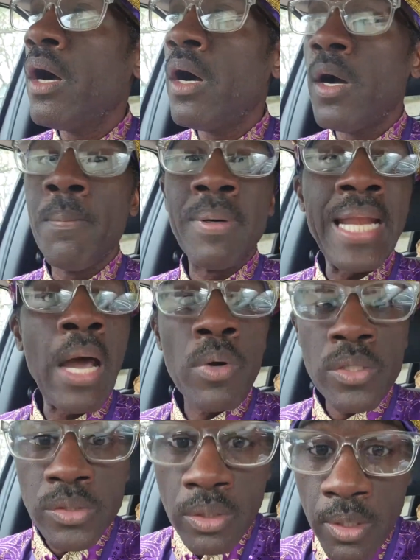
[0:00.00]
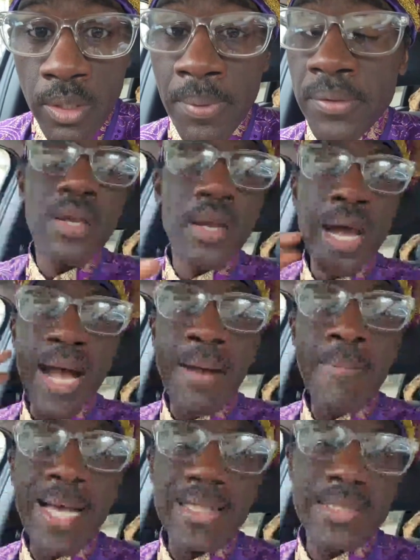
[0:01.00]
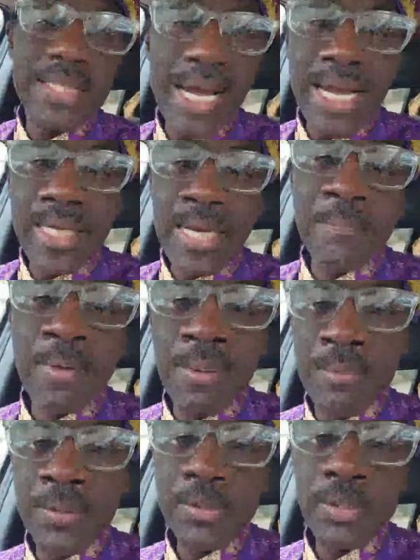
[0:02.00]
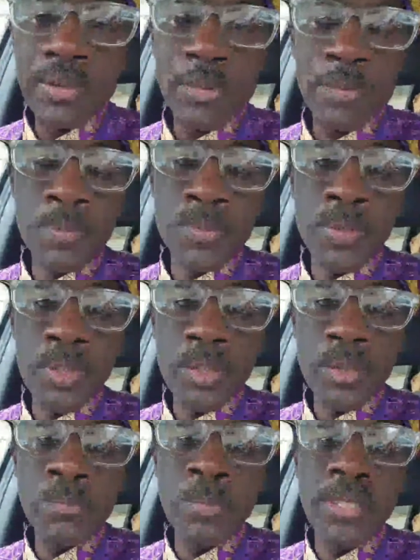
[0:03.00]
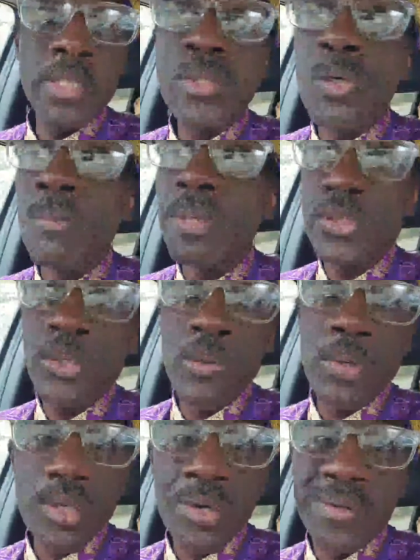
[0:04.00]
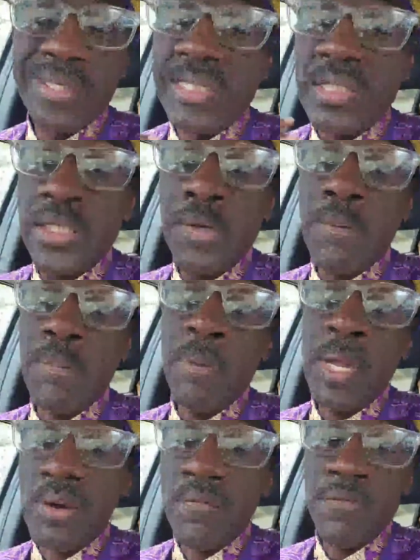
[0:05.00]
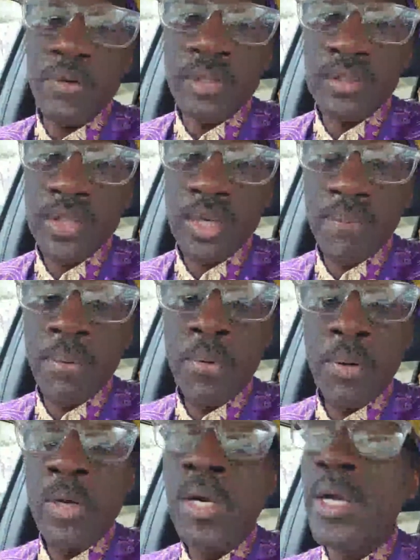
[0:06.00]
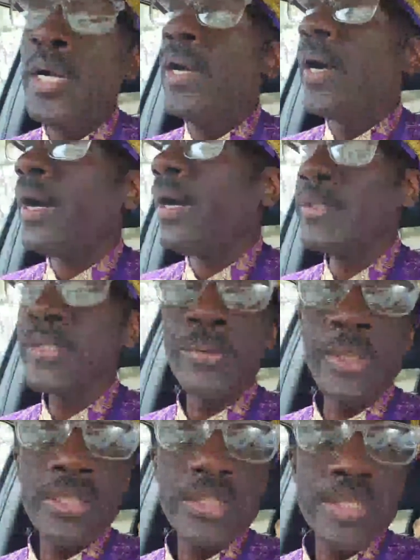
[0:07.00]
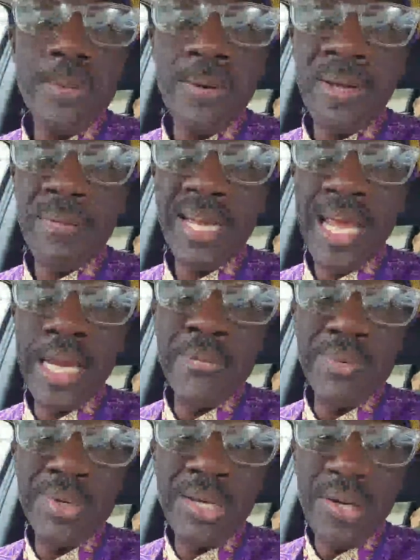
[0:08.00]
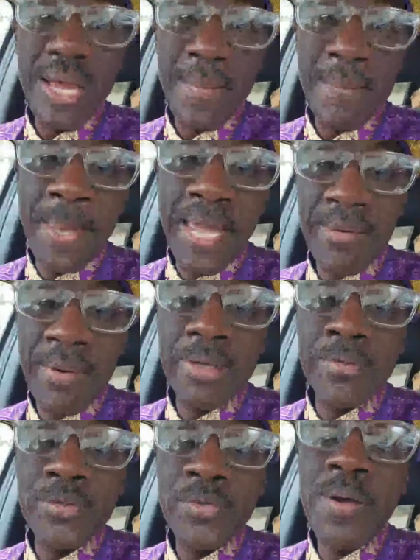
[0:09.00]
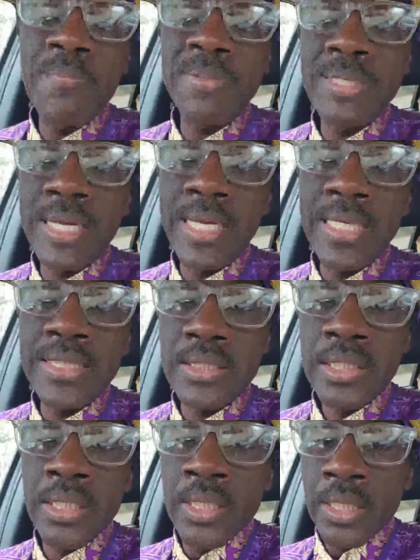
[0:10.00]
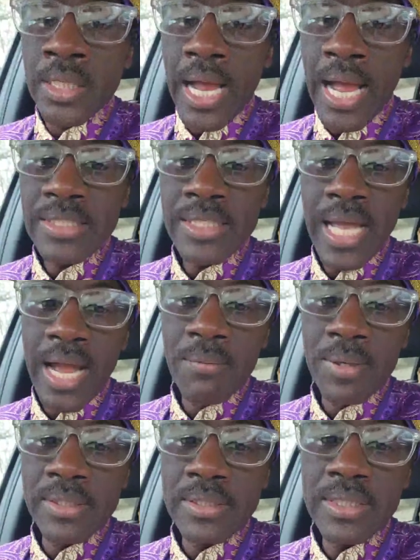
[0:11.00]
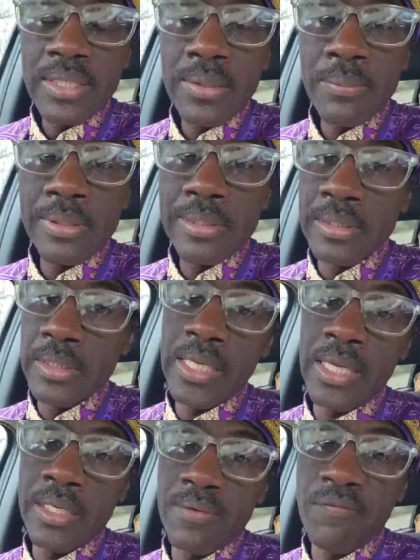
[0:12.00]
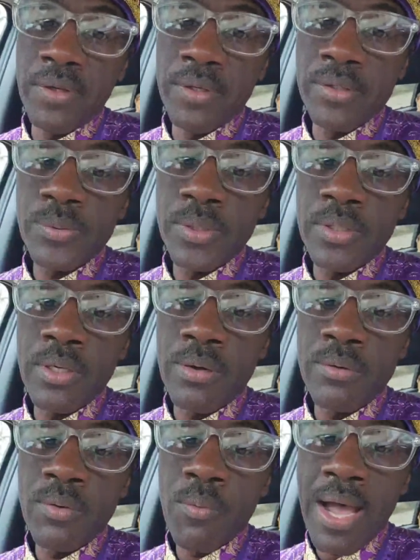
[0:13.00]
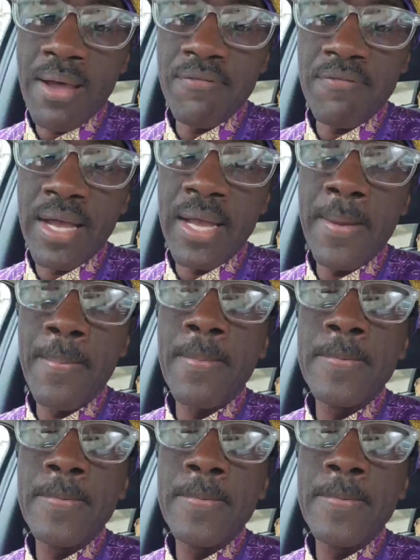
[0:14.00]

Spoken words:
but I was on her birthday. I'm outside. I'm hooked up to Padrinos, but there's so much going on. They still preparing for the Tambora, so they still prepare, and I didn't want all that background drop. And I rather deal with a little interference with the Wi-Fi